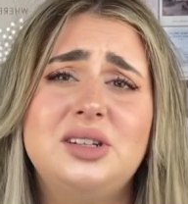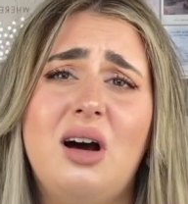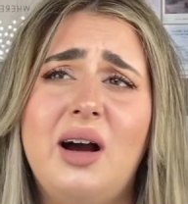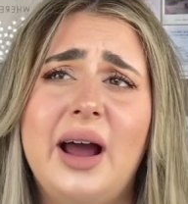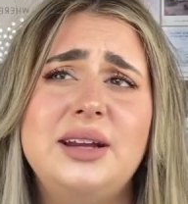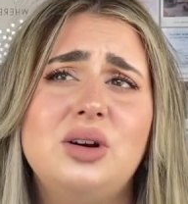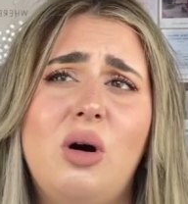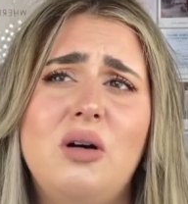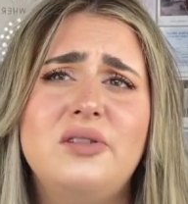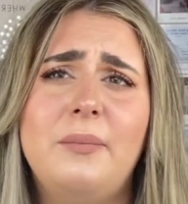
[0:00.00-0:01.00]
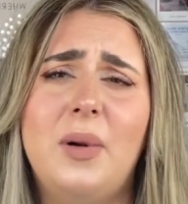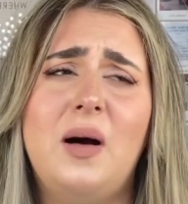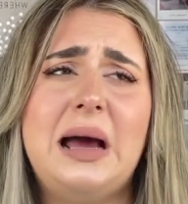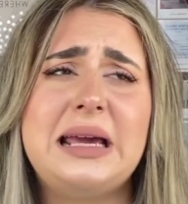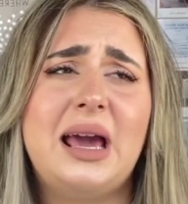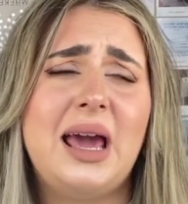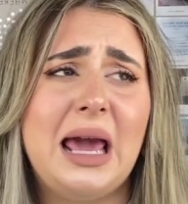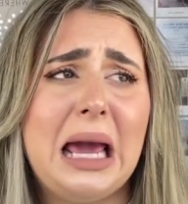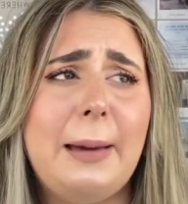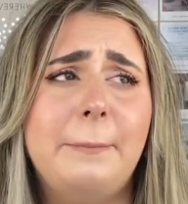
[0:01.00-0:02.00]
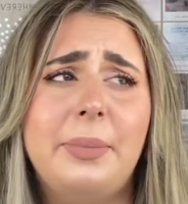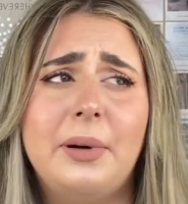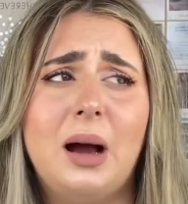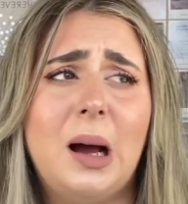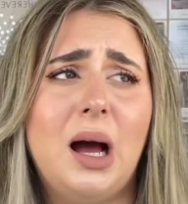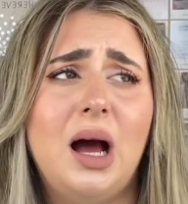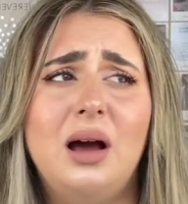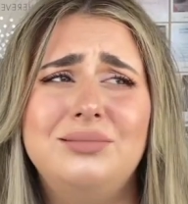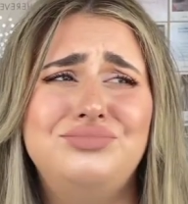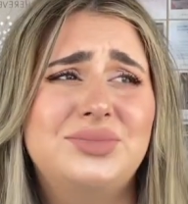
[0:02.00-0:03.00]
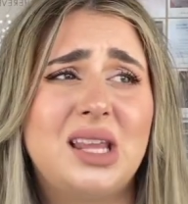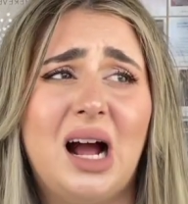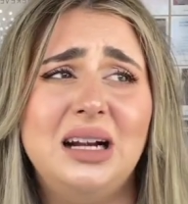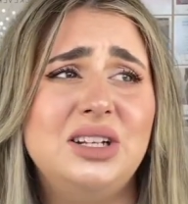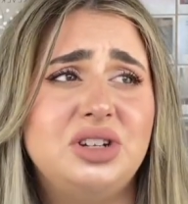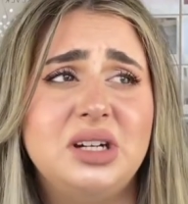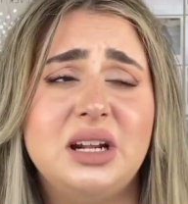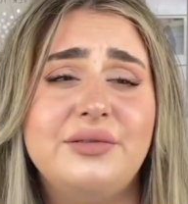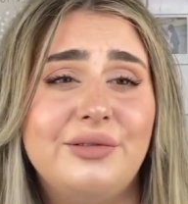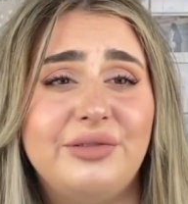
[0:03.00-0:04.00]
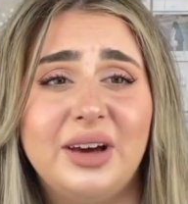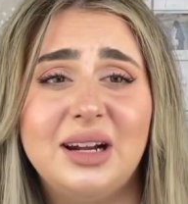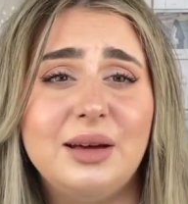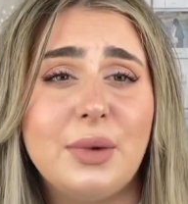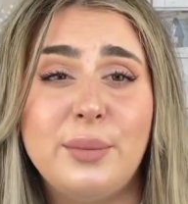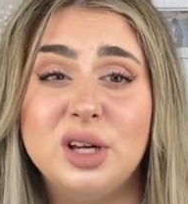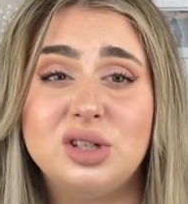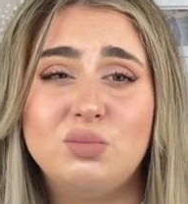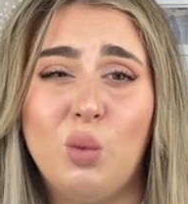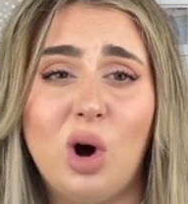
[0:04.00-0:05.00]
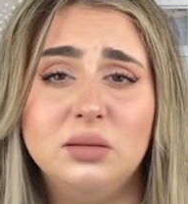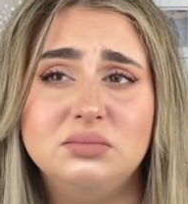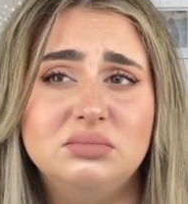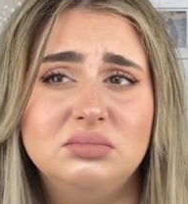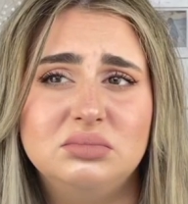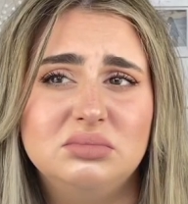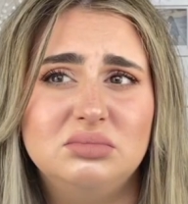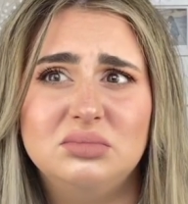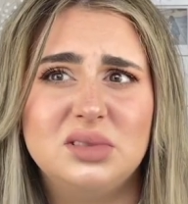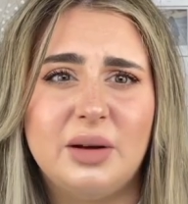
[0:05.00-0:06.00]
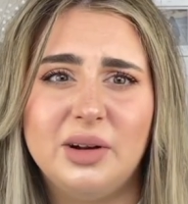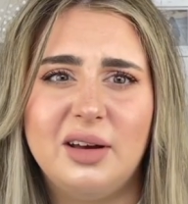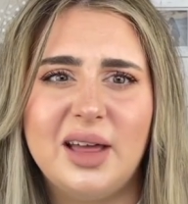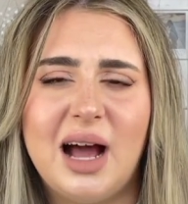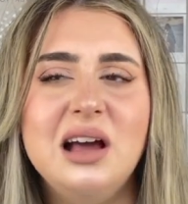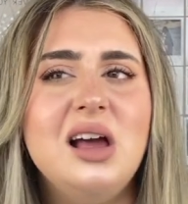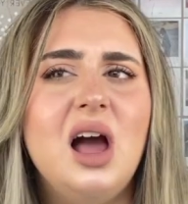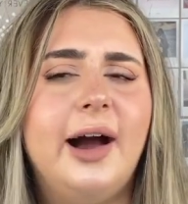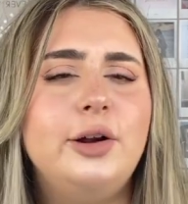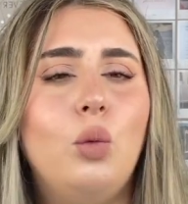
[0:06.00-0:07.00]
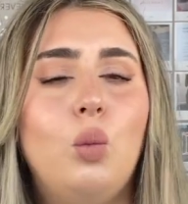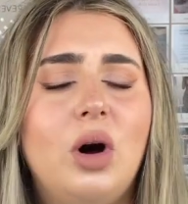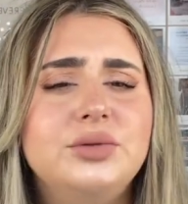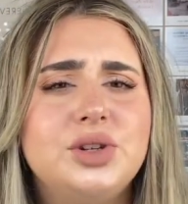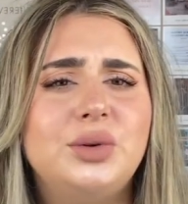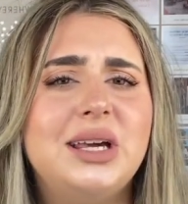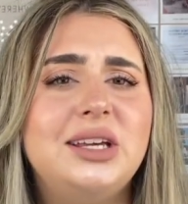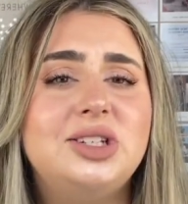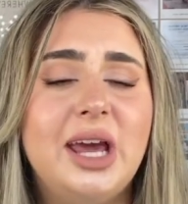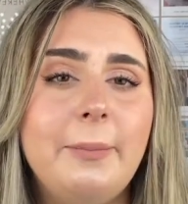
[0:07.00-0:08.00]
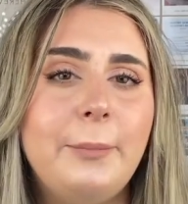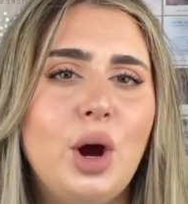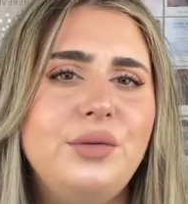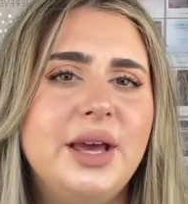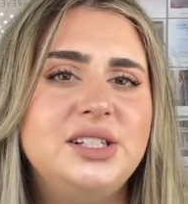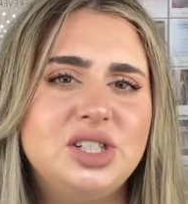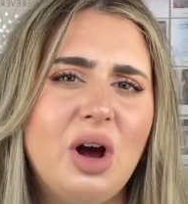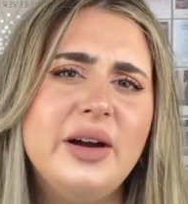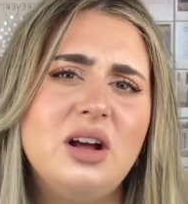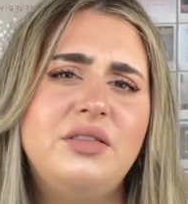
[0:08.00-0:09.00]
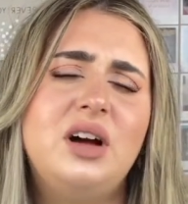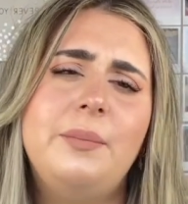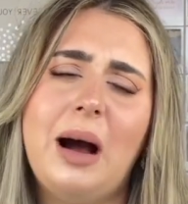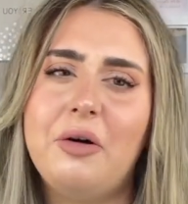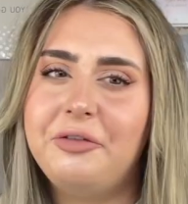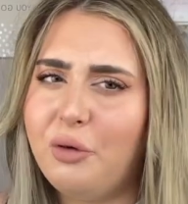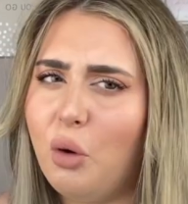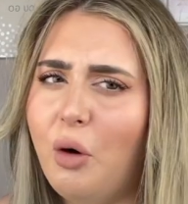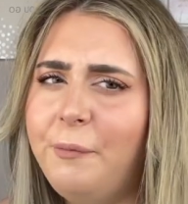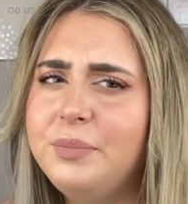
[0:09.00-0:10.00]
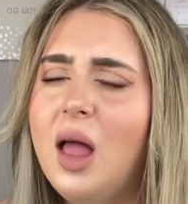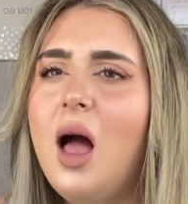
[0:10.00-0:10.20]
the side of my hip, I literally didn't even feel it. Maybe a 1, something like that. And ones on each hip bone, they started off at about a 4,